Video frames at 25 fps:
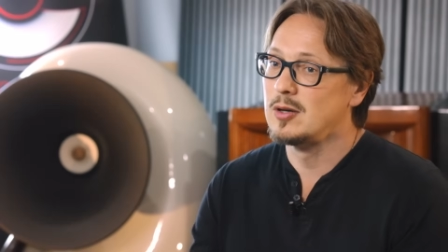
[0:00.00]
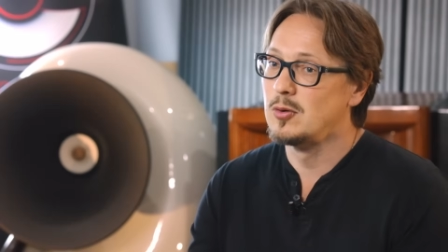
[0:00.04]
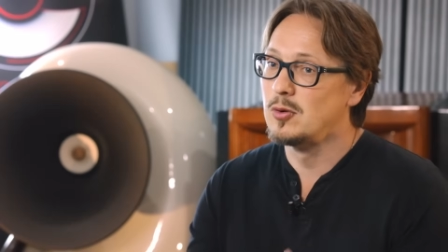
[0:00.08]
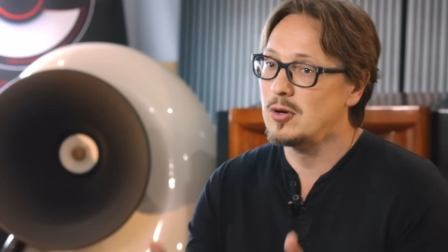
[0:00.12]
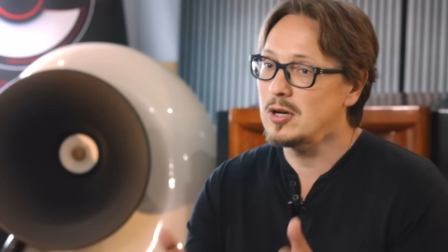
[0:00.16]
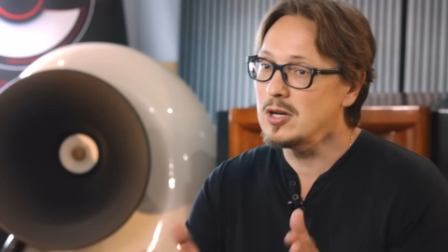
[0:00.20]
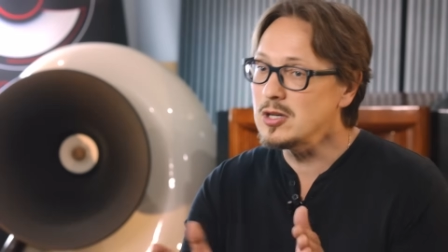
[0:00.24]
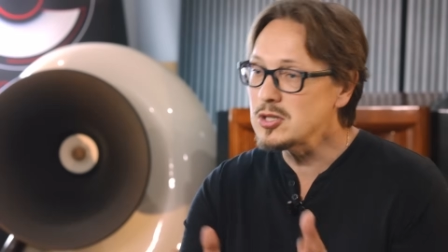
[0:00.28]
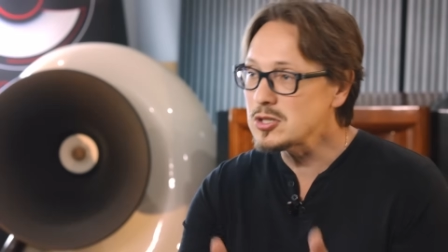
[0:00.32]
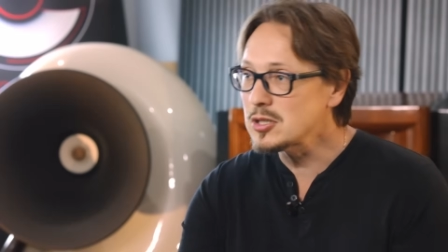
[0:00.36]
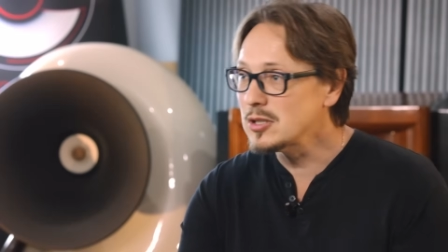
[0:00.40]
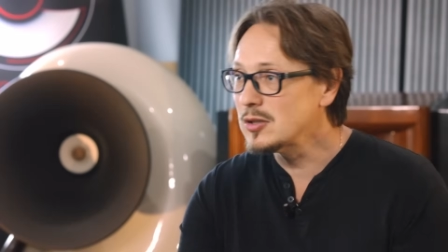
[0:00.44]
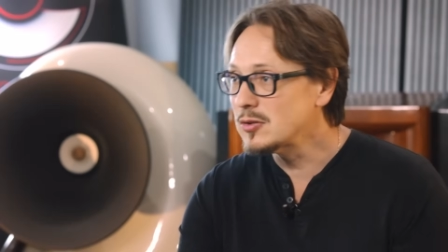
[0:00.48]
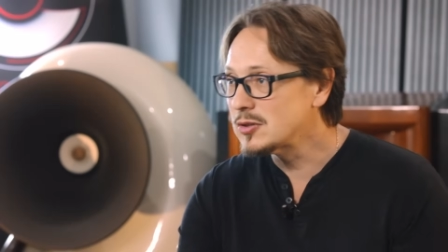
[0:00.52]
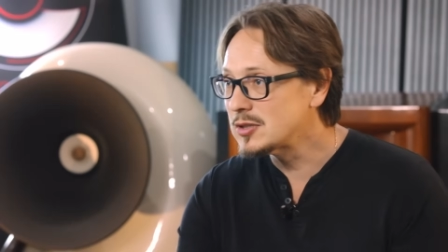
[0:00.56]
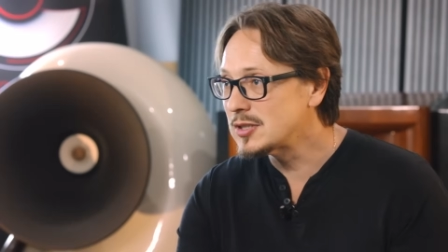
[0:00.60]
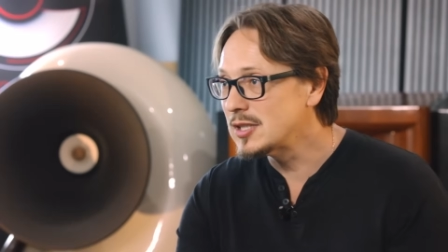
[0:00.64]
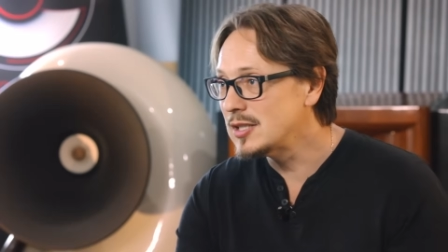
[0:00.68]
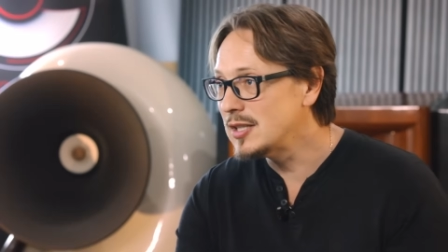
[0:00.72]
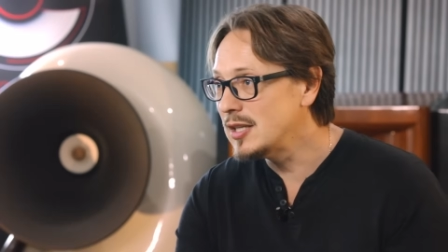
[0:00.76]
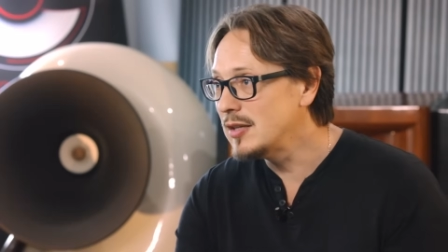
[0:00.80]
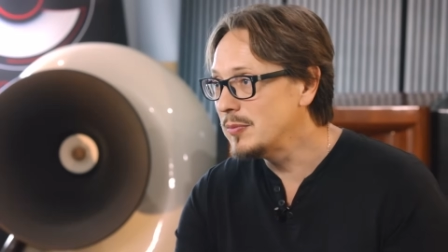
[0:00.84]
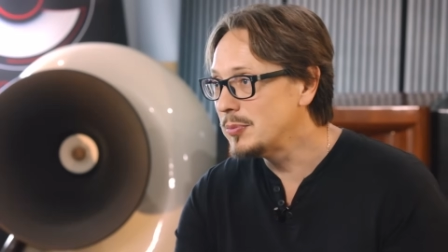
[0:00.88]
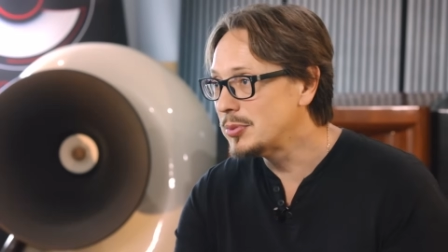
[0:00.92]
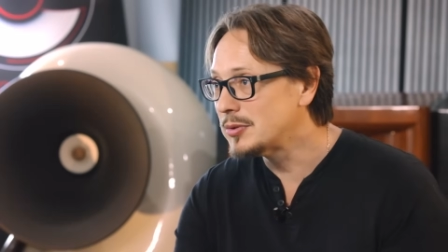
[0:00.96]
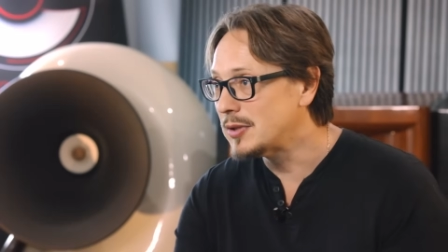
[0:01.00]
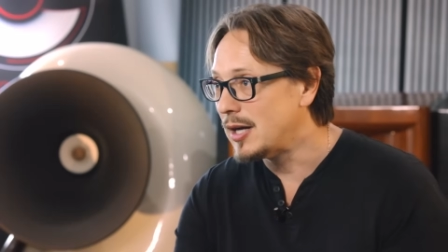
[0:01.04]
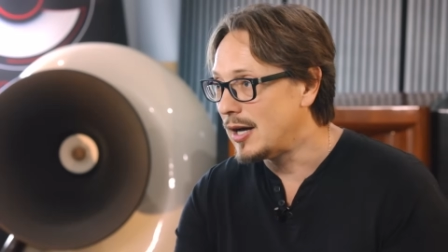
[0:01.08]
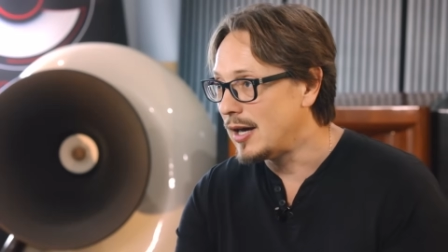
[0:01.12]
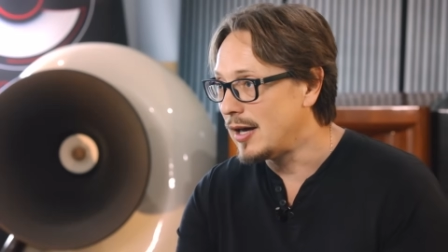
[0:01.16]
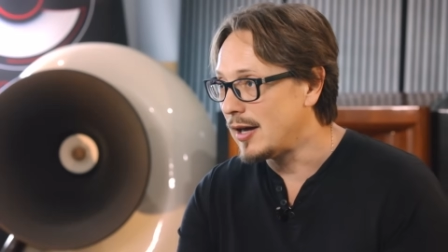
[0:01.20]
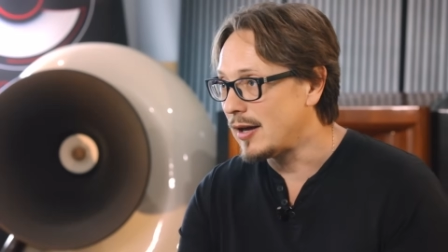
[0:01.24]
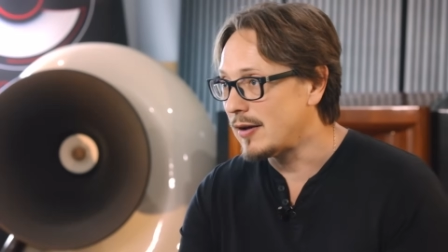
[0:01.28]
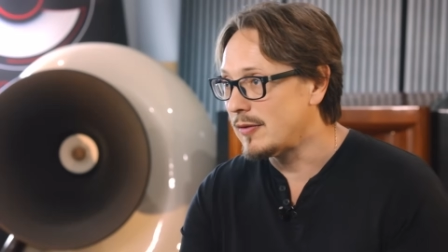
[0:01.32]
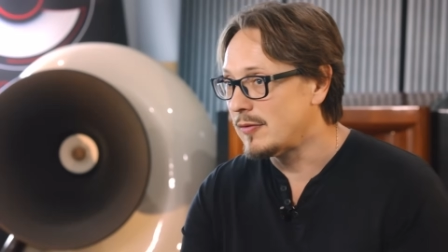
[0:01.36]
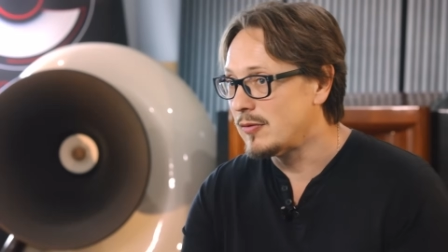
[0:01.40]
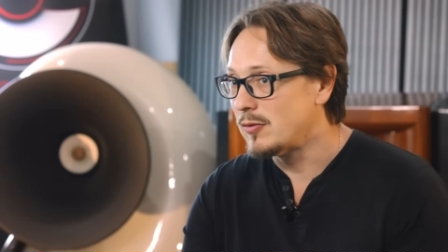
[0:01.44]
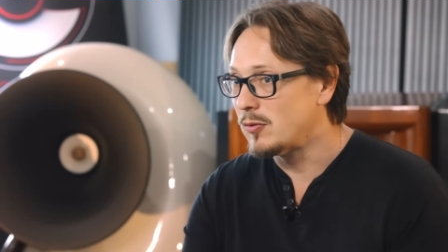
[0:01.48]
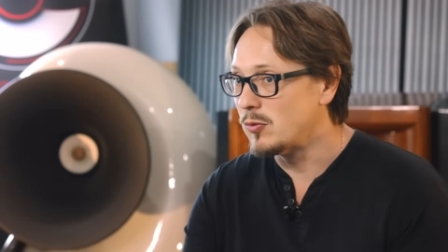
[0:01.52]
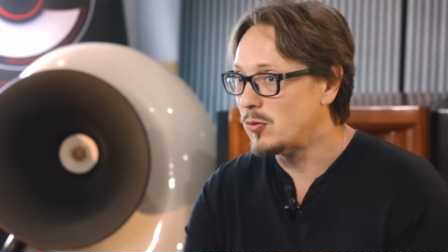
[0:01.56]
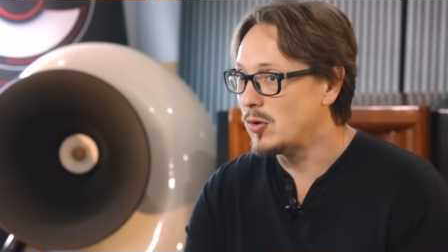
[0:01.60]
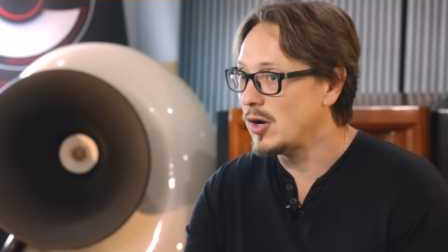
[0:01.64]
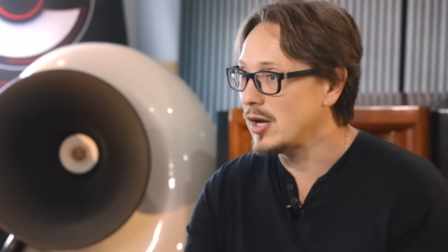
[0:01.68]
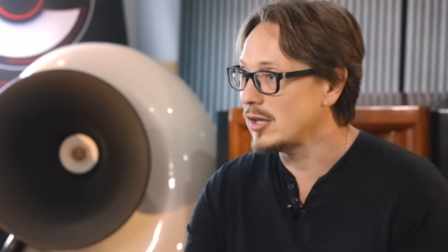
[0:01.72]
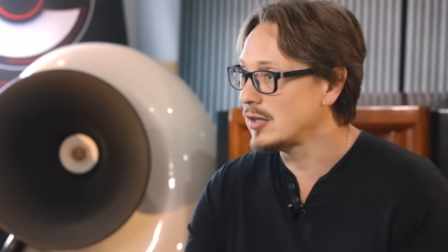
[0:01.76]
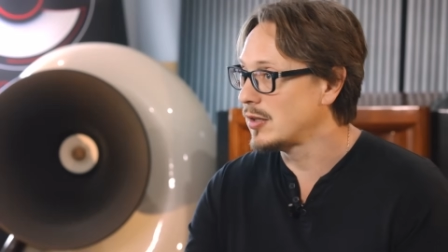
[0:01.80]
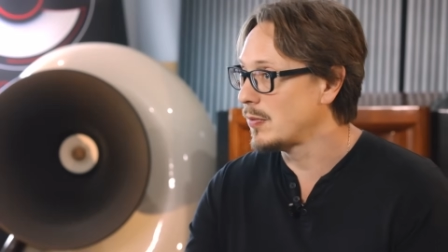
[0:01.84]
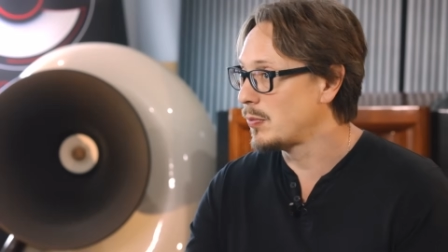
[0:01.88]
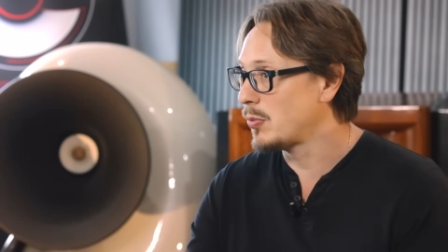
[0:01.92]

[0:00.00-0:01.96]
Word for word: original CD player, where the